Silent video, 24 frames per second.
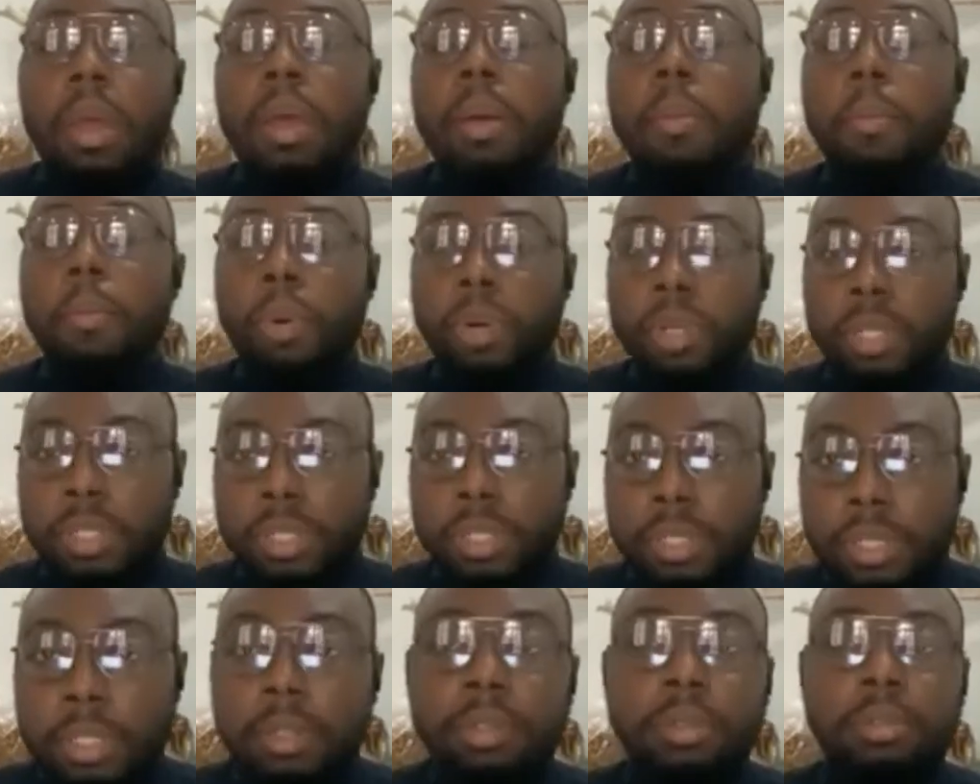But it's
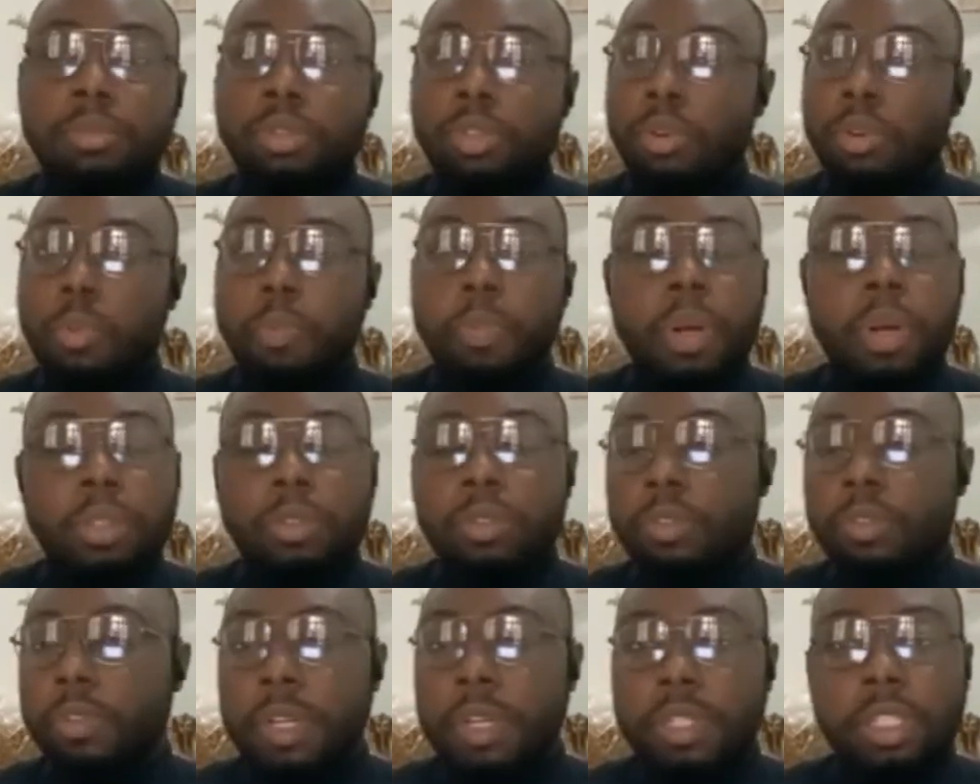still, part
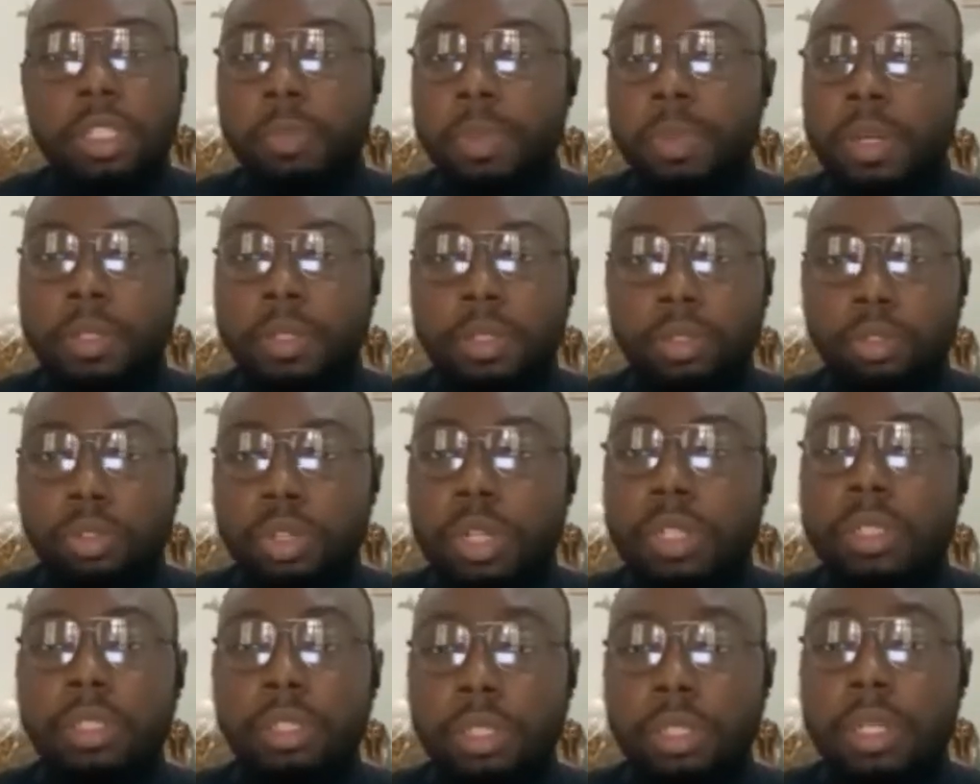of Access Bank's
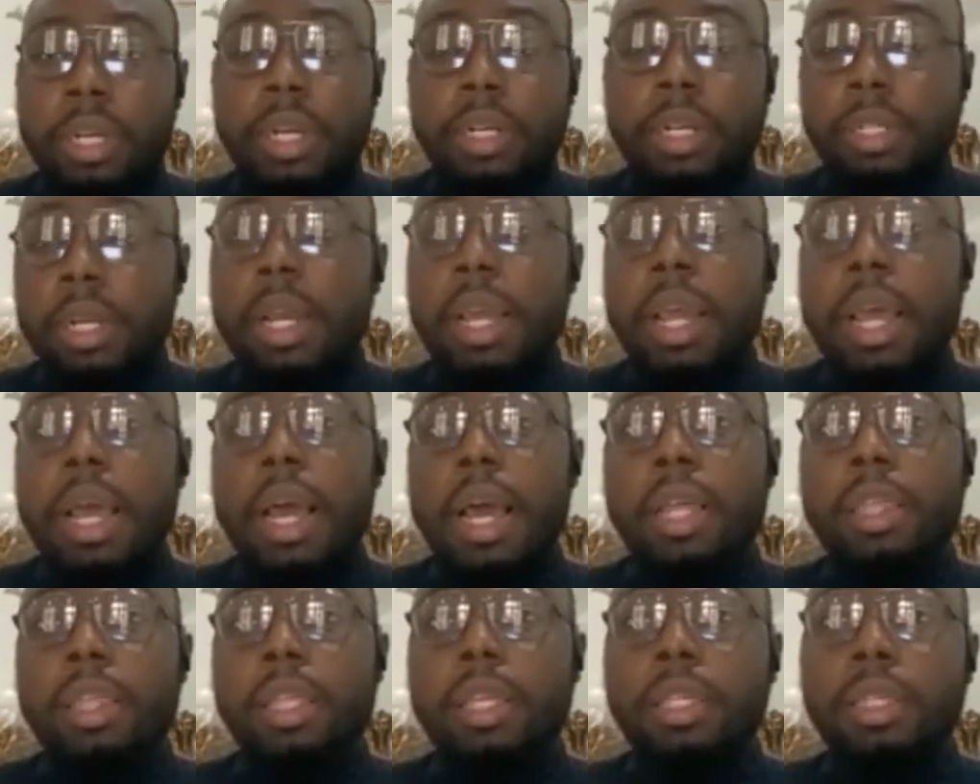strategy. And I
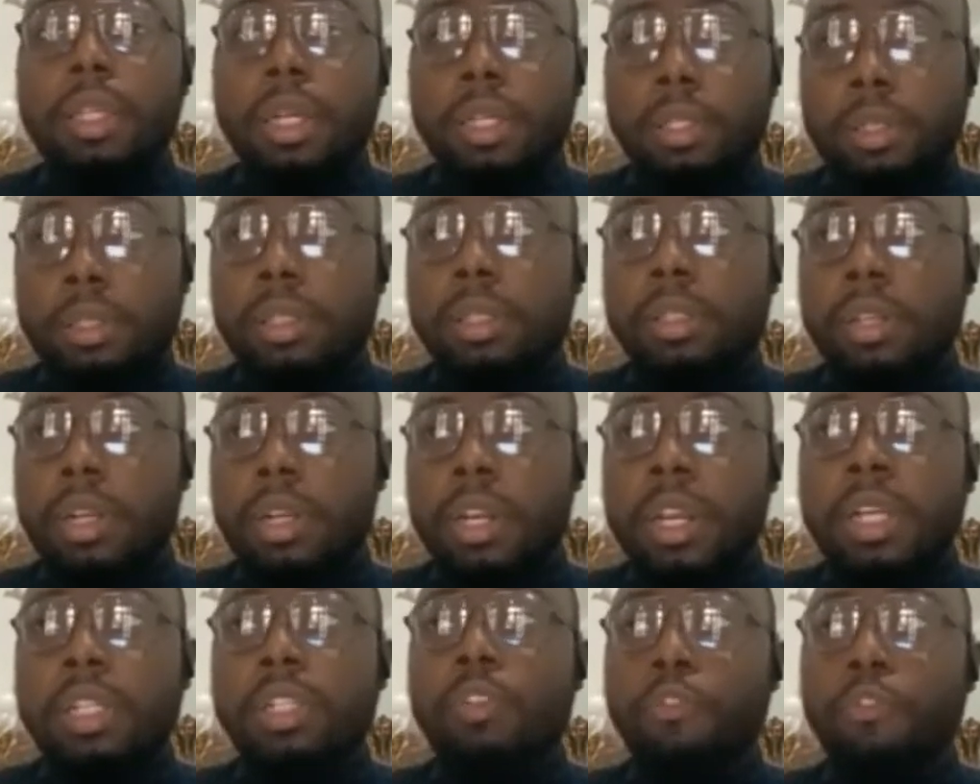think that in the
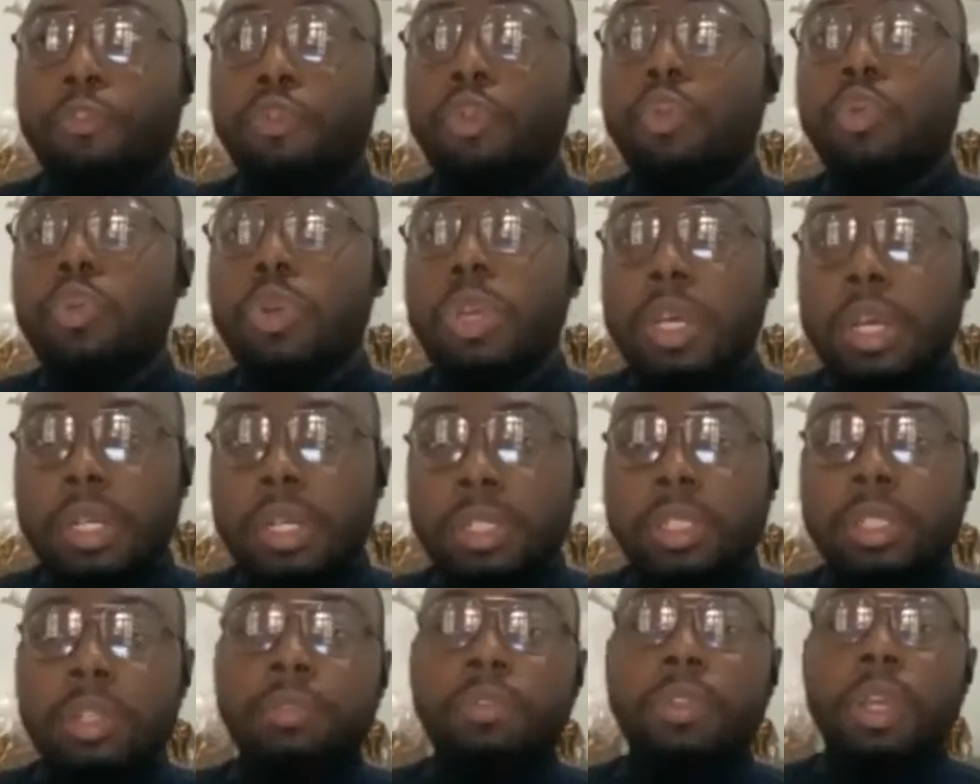next few
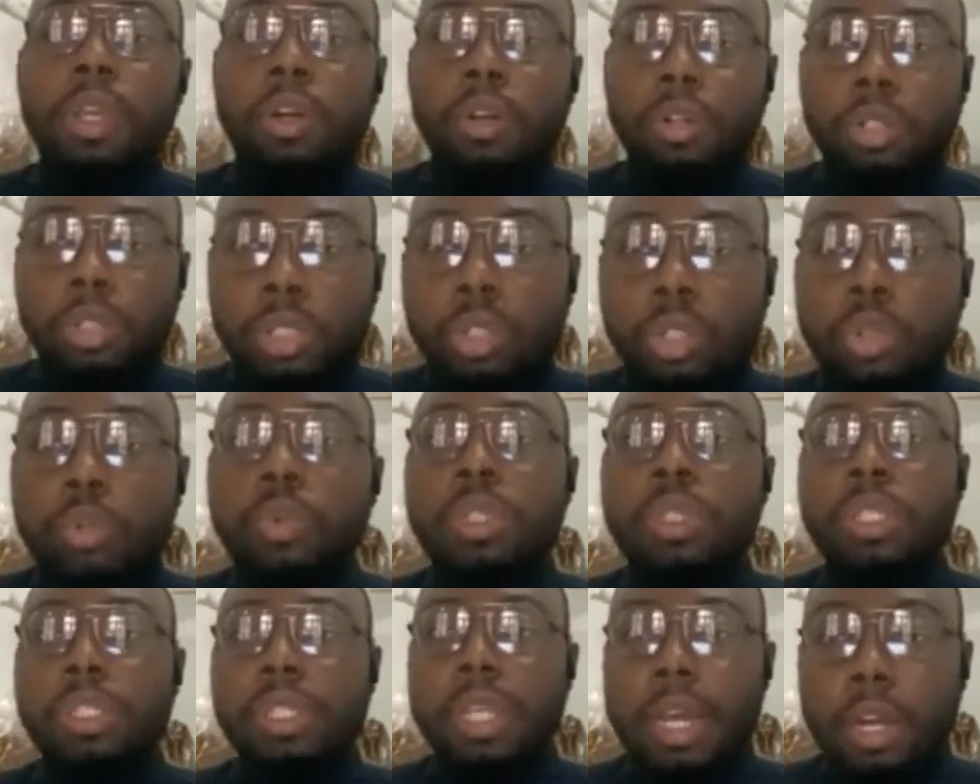years, if they continue with
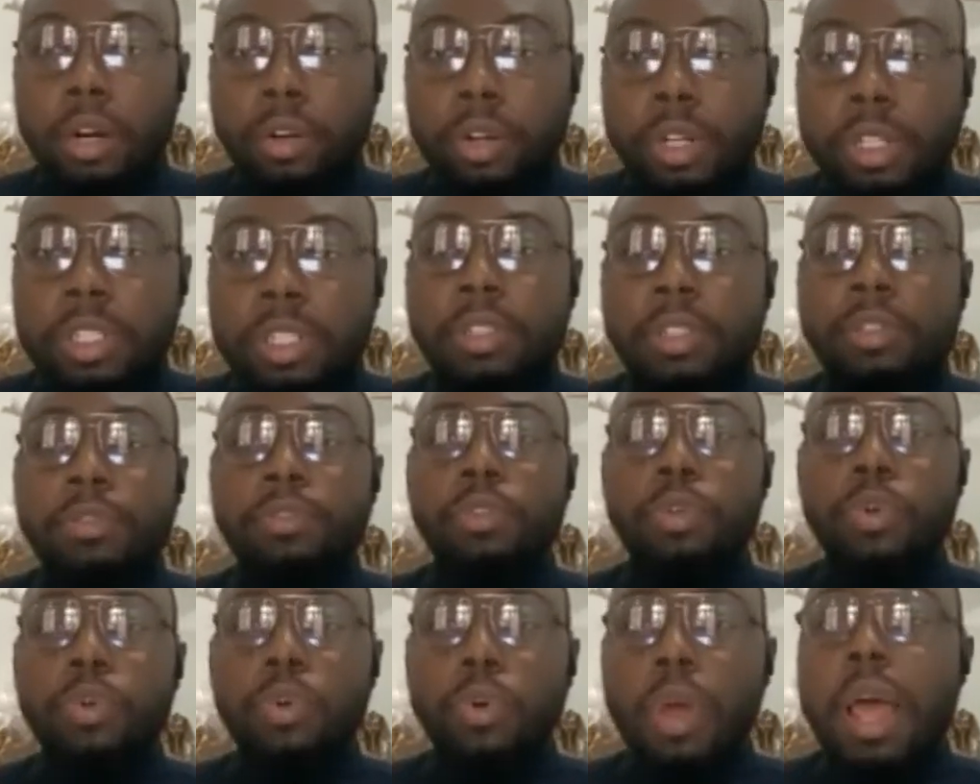this aggressive,
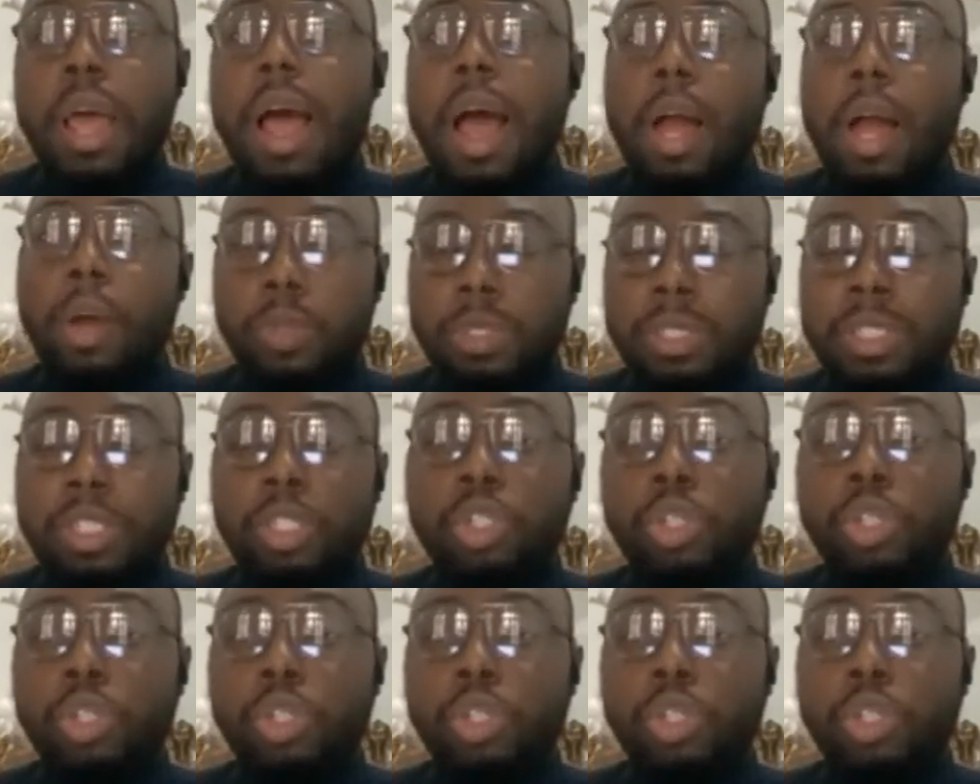acquisition